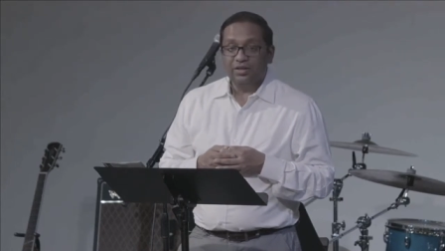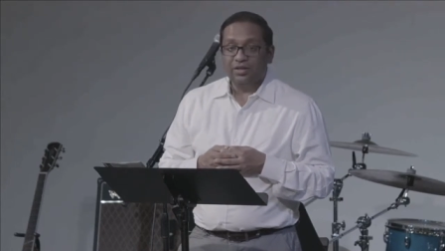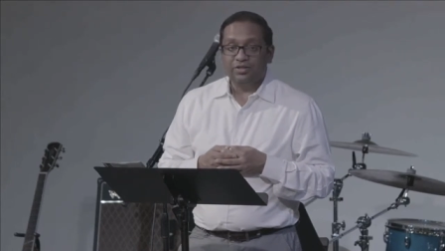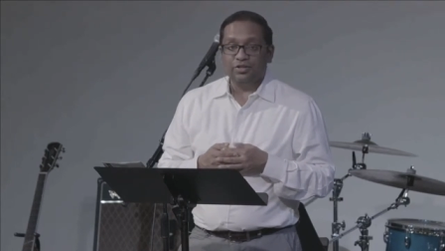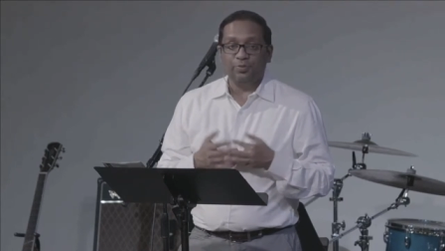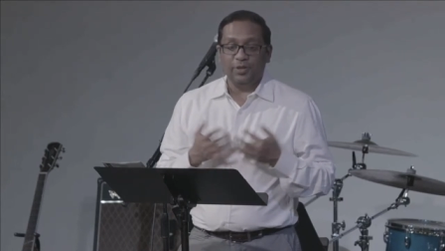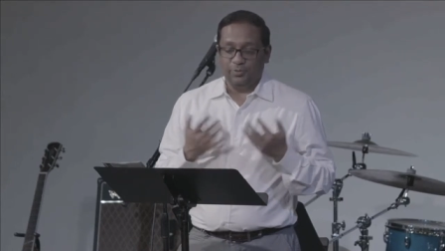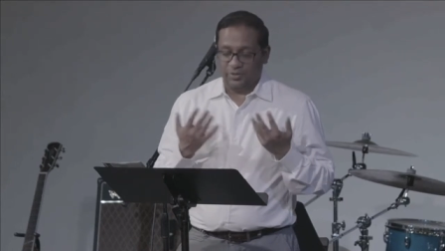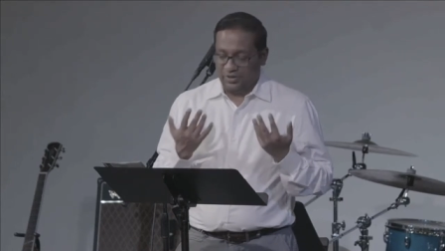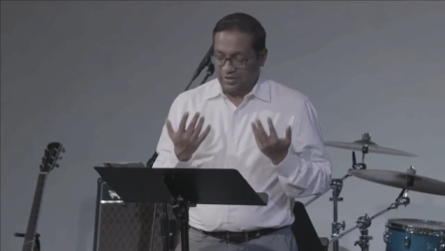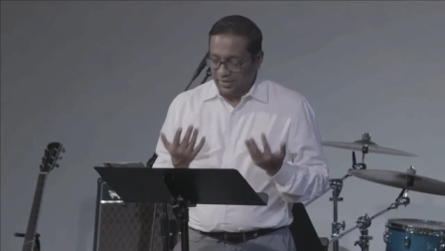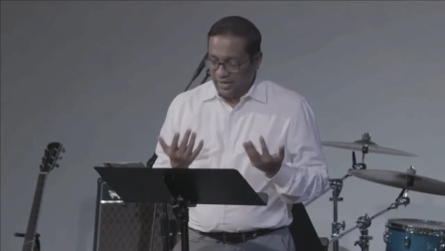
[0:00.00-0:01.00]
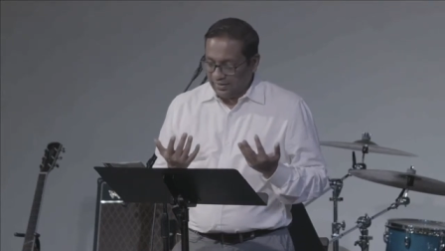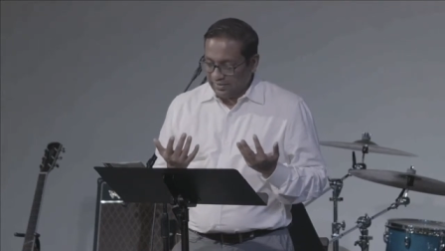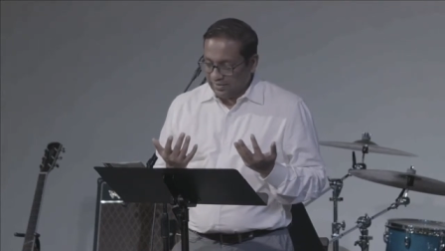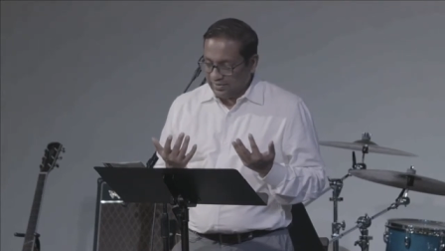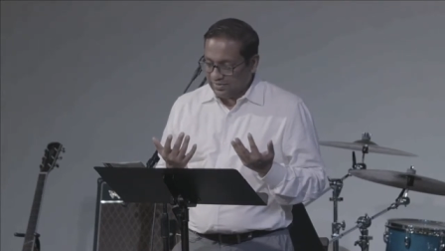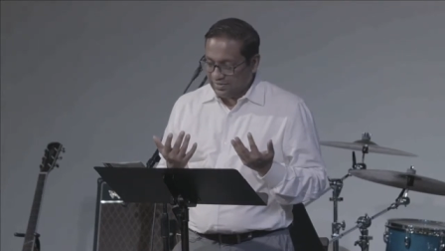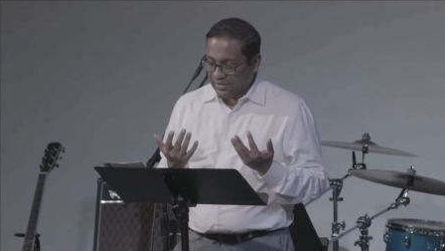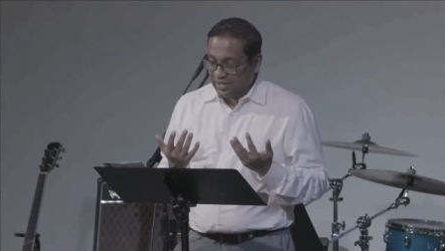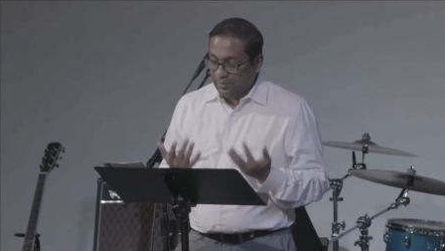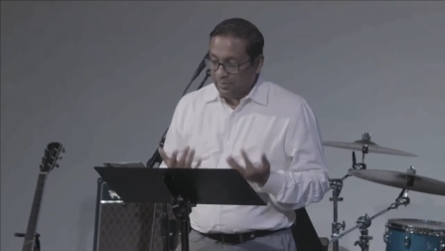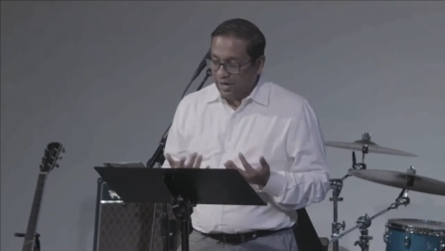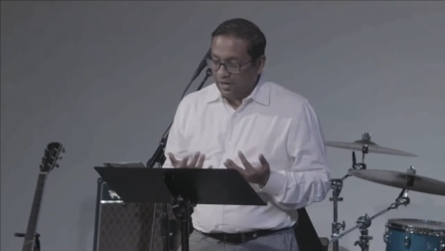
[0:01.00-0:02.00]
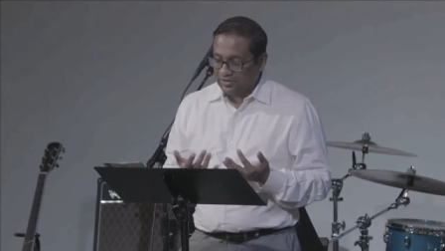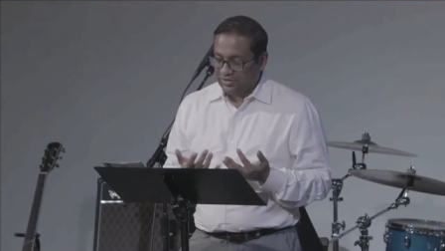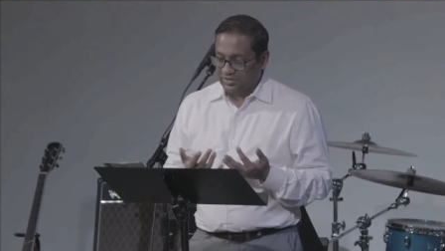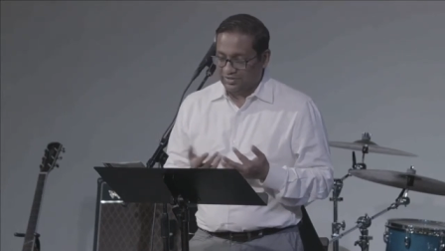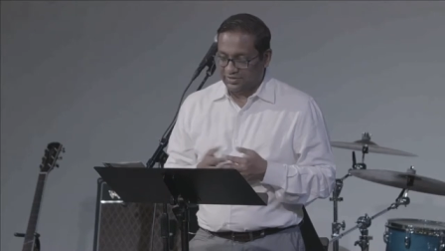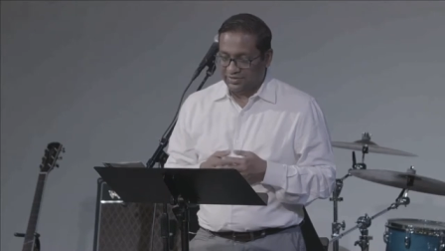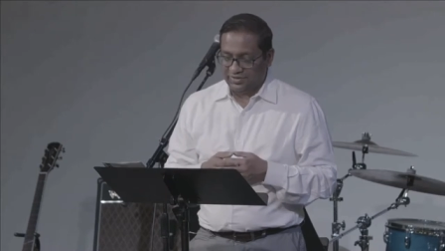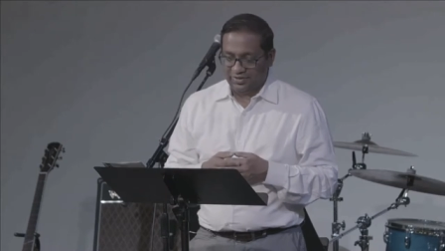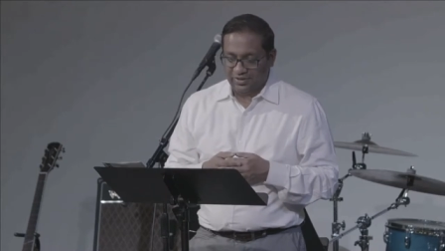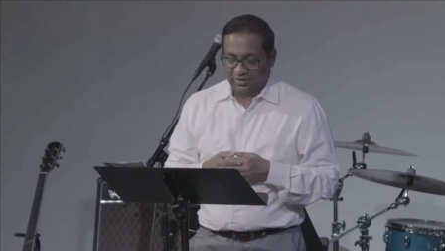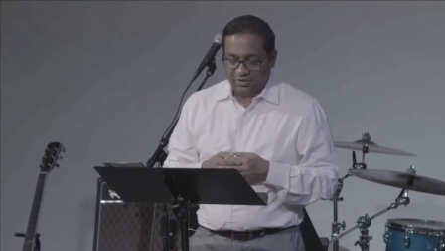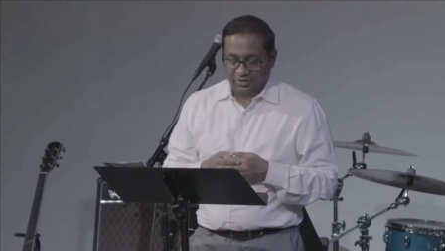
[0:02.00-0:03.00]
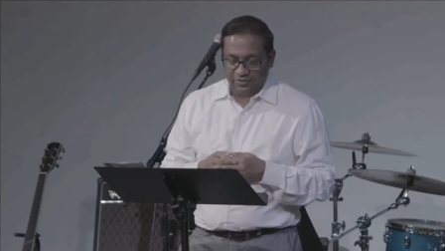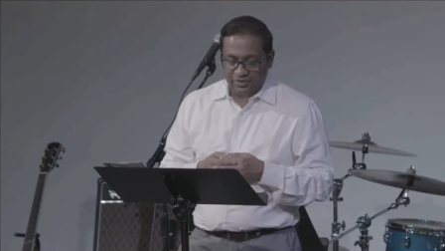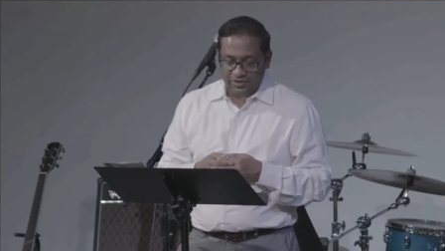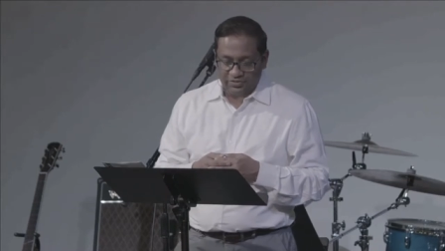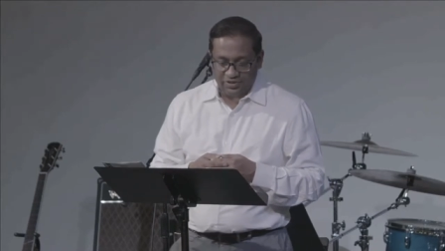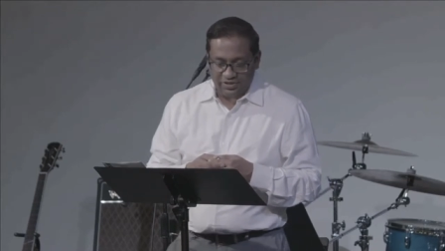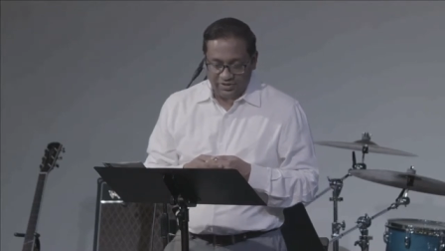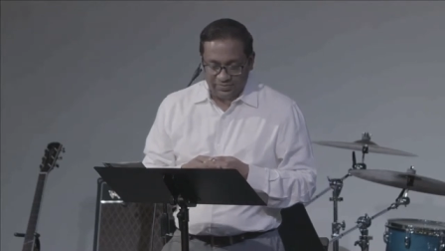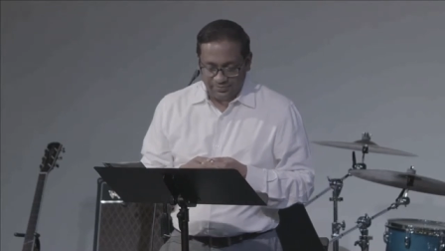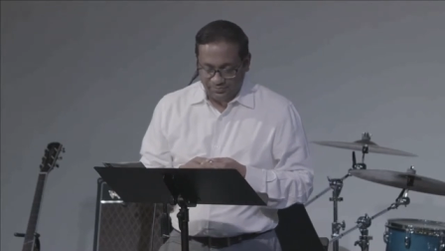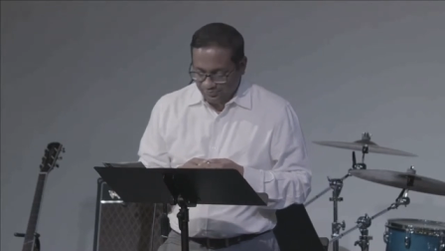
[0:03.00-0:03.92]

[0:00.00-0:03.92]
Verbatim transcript: And so the people didn't like this, and they mocked Jesus. Look at verse 17.